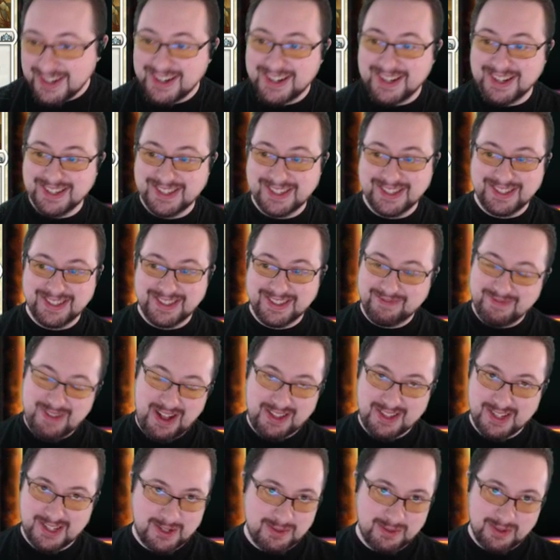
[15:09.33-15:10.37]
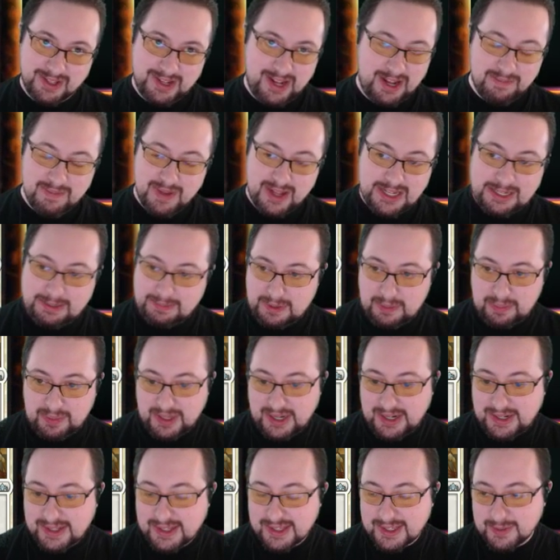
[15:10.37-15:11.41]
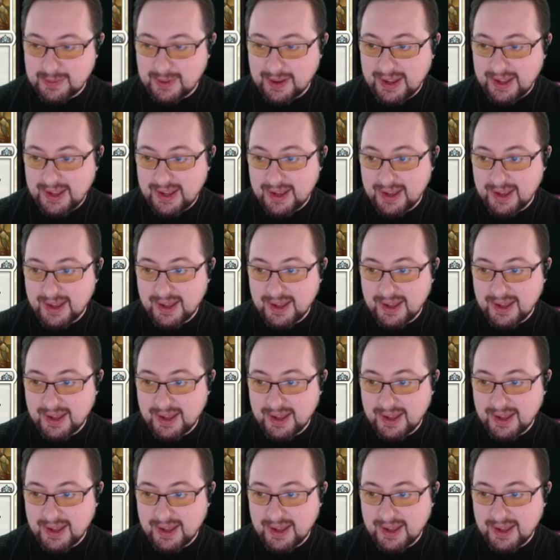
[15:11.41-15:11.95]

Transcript: because Magic's really not meant to be played this way.